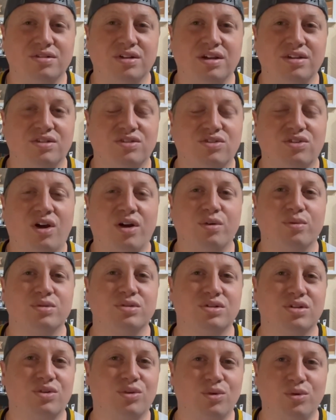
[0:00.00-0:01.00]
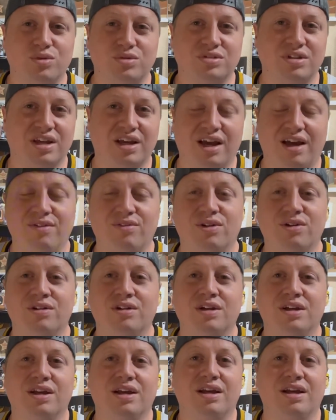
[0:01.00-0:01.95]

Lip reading: I just thought it was the coolest thing ever.